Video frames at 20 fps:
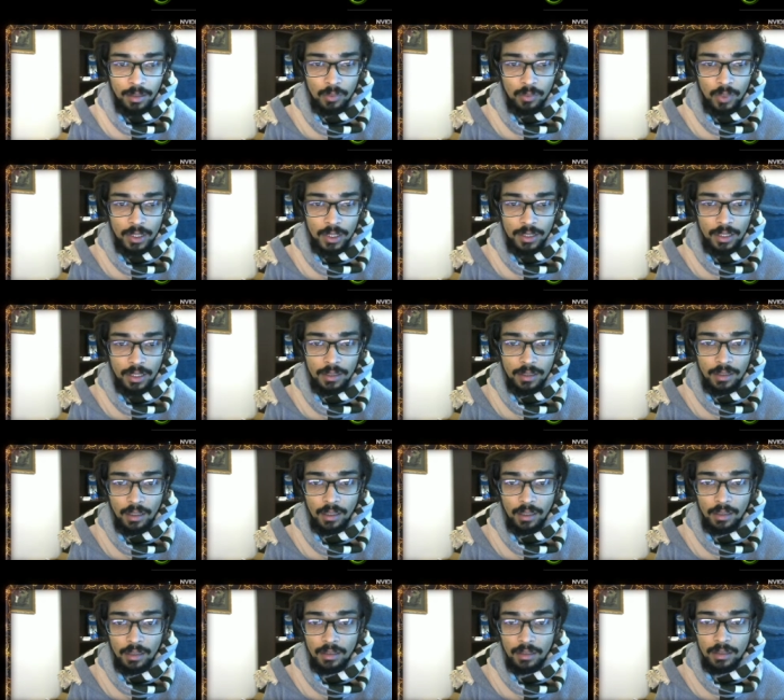once it's
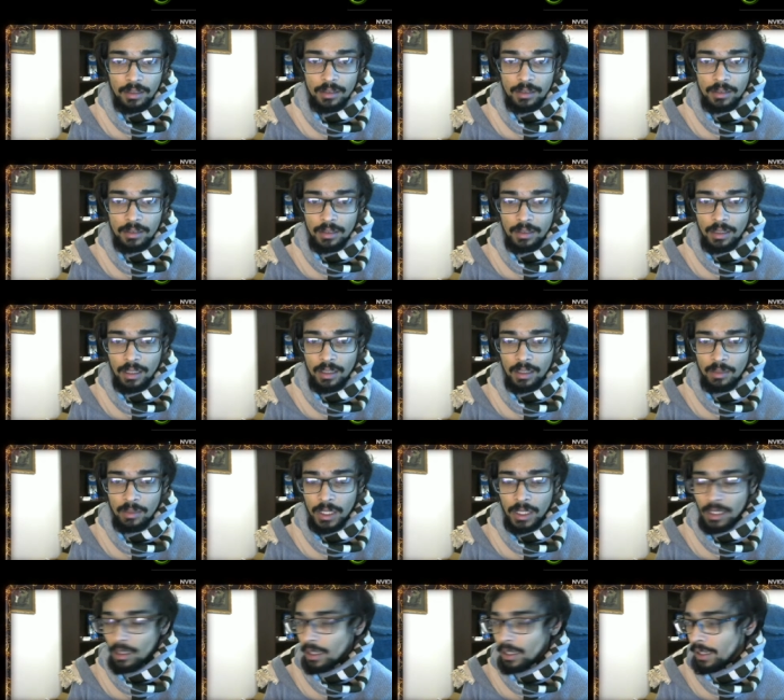done it'll be
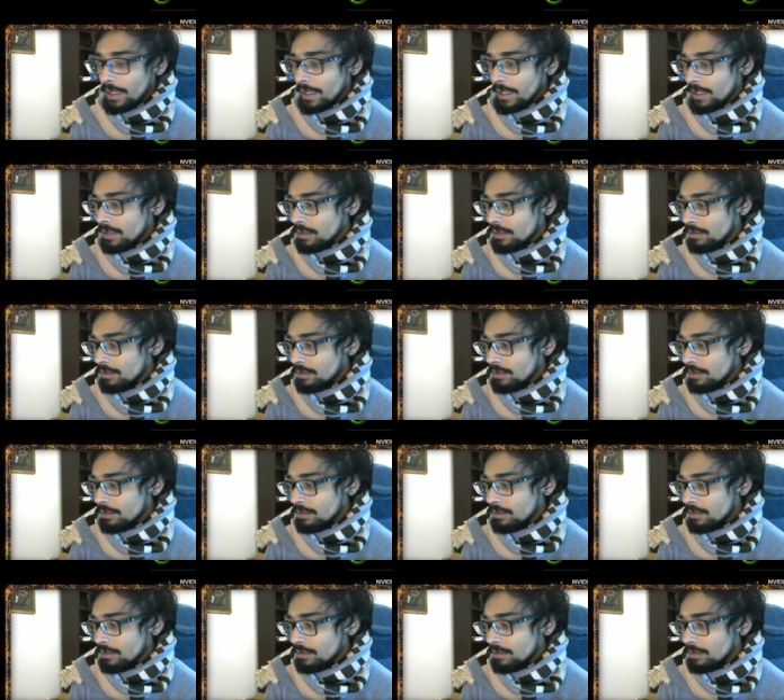like